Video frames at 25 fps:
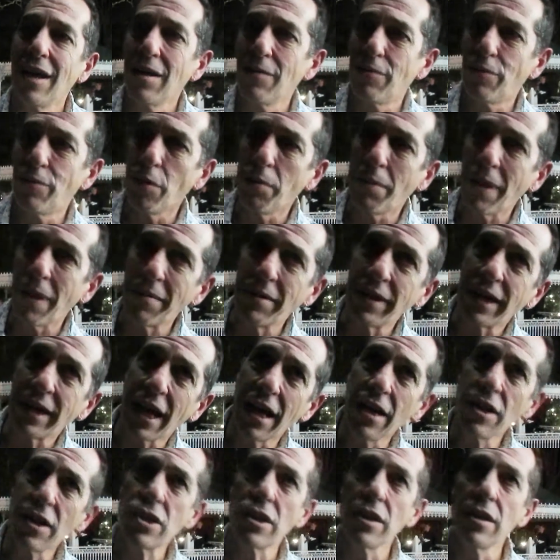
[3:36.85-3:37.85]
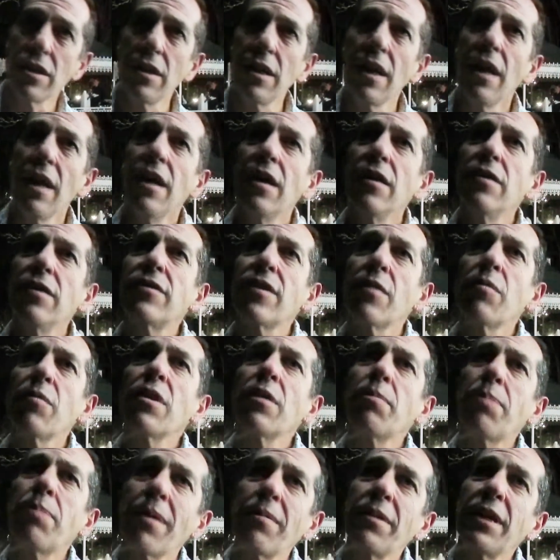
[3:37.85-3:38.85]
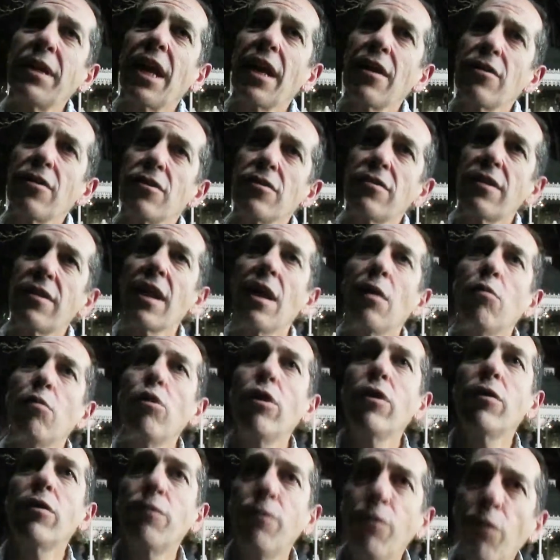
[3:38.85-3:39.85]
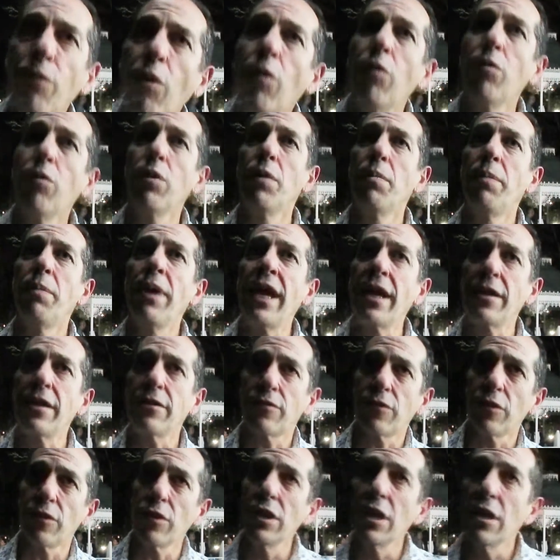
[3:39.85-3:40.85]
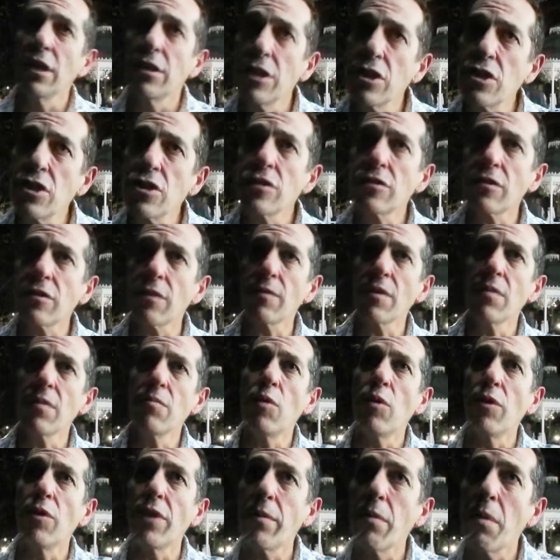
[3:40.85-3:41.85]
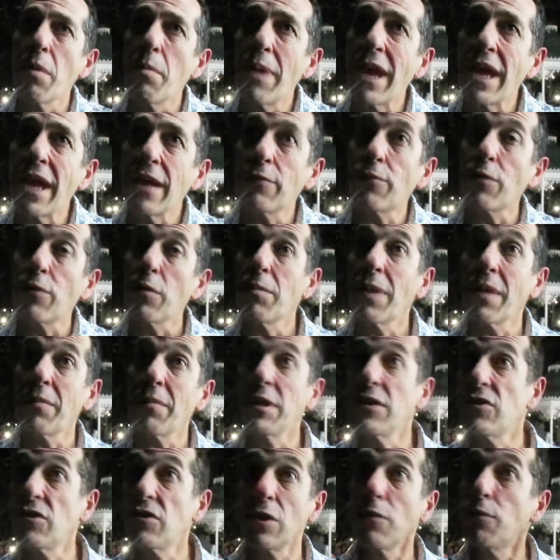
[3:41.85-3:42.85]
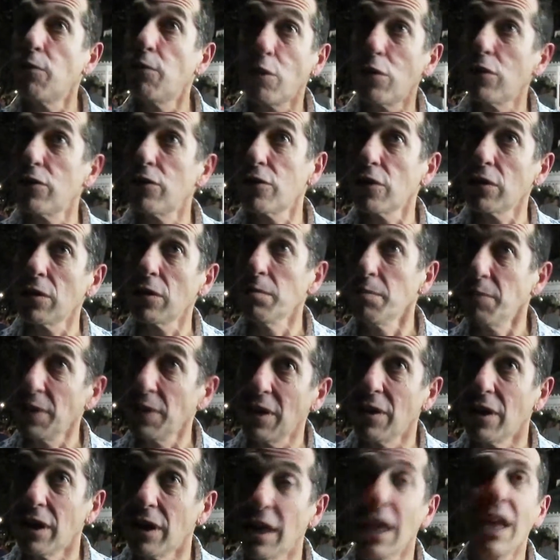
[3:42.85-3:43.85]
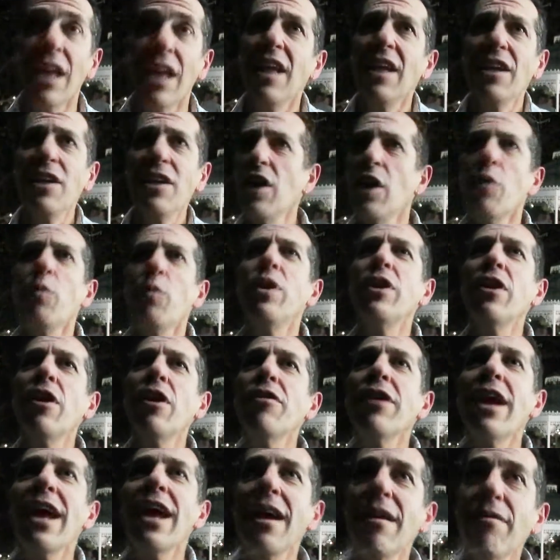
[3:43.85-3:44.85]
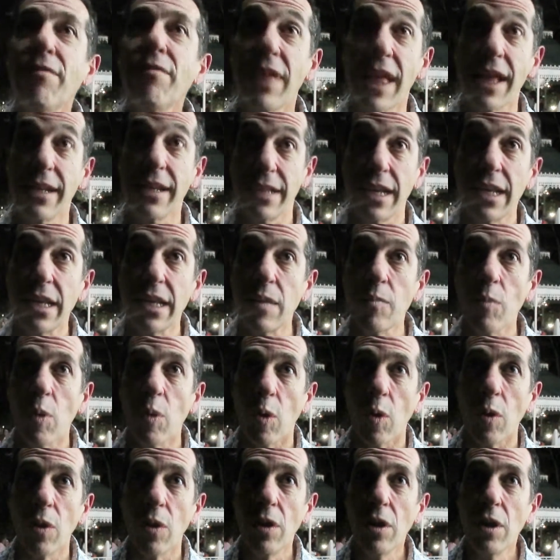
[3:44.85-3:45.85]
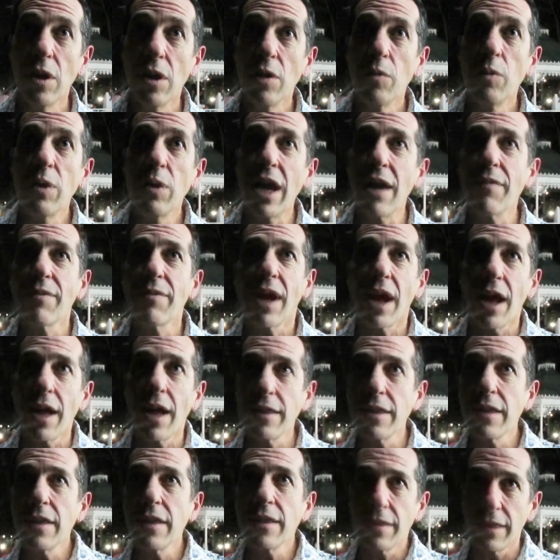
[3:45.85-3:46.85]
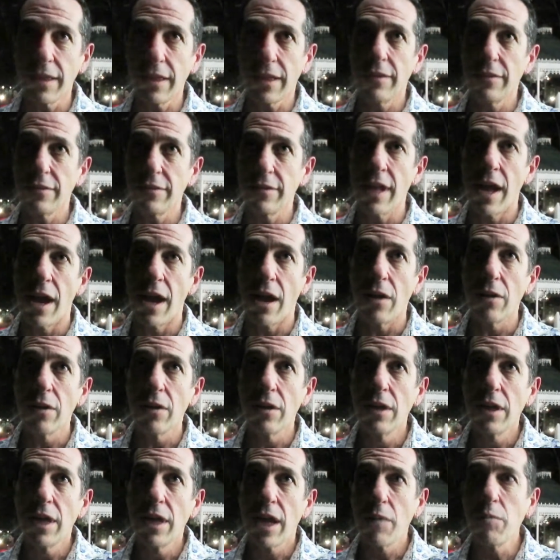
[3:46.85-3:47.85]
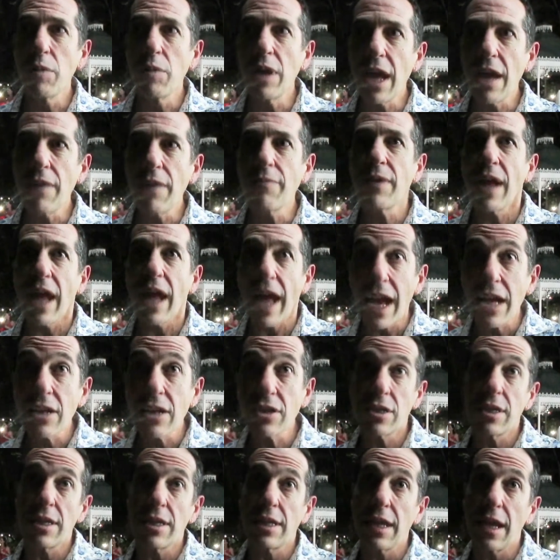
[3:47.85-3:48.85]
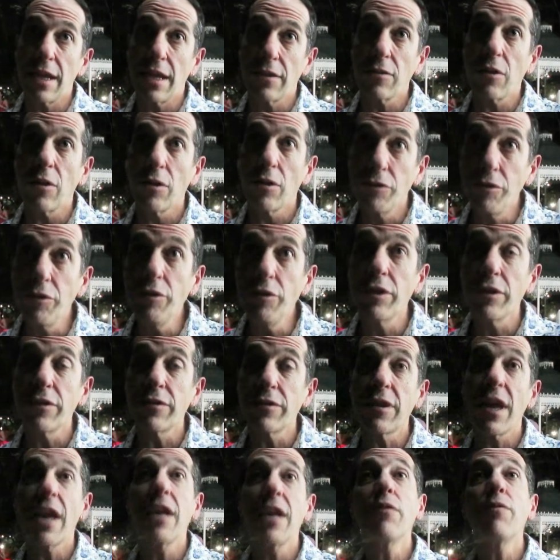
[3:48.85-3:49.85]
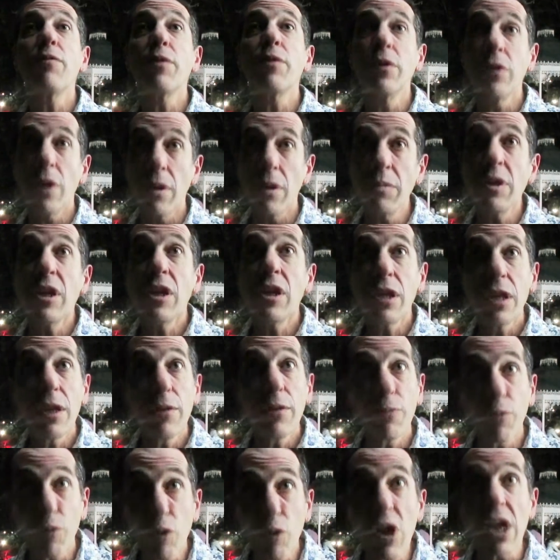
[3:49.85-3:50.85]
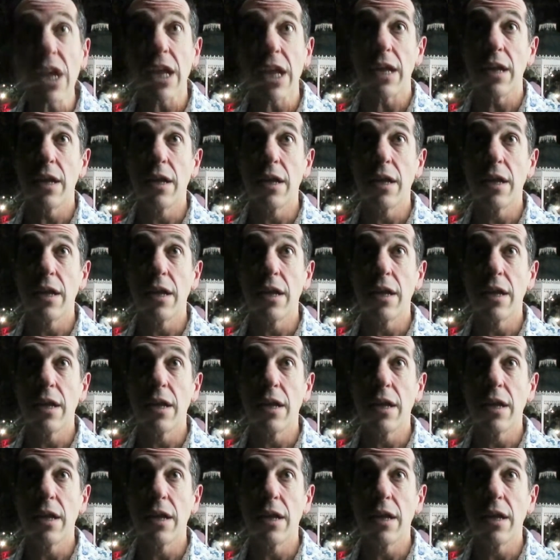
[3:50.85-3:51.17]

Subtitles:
for publication. Some of the publications that I worked for were banned, certain editions of them, or they were banned from publishing for a certain period. We don't have that anymore. We have other things now. And we have actually, as cartoonists, had a phenomenally free